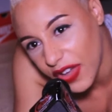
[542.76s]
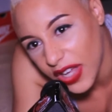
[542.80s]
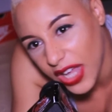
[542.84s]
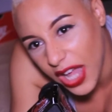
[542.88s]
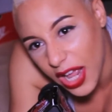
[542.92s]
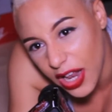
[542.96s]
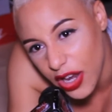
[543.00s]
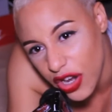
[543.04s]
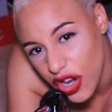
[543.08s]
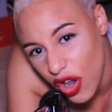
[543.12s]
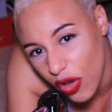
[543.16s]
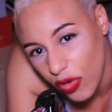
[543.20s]

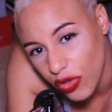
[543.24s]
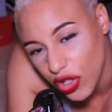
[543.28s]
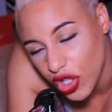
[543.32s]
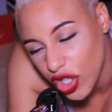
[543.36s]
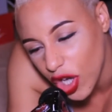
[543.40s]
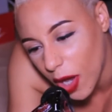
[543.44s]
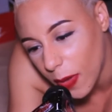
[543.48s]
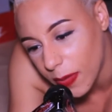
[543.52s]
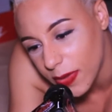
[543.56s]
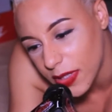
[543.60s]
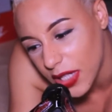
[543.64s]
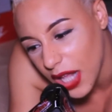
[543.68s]
get no
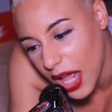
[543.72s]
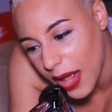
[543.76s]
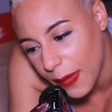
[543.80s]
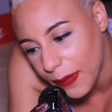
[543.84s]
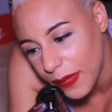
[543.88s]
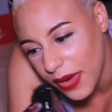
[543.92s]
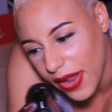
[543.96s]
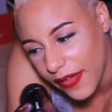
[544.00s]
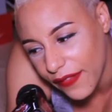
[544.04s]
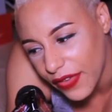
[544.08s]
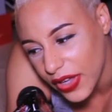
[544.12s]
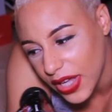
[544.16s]
jobs. I'm
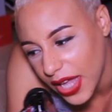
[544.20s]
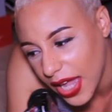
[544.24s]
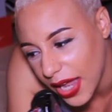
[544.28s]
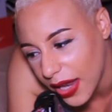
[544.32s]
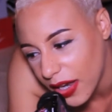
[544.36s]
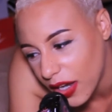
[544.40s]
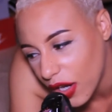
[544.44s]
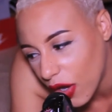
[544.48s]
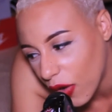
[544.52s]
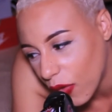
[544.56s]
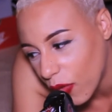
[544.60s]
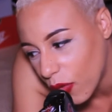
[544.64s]
never
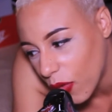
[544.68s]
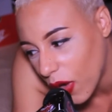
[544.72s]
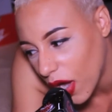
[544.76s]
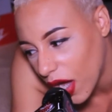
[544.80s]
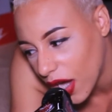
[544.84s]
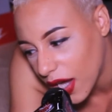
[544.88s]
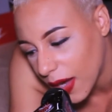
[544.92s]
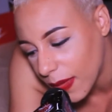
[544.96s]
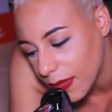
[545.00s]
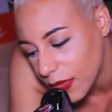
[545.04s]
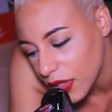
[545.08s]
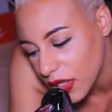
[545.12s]
getting no
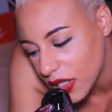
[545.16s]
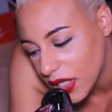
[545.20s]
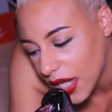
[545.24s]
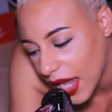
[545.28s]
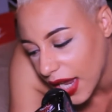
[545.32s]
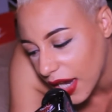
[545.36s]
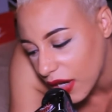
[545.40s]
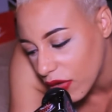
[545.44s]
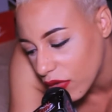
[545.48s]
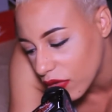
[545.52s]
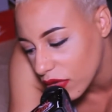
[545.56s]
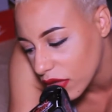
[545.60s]
work. I'm just
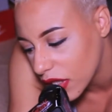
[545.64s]
getting all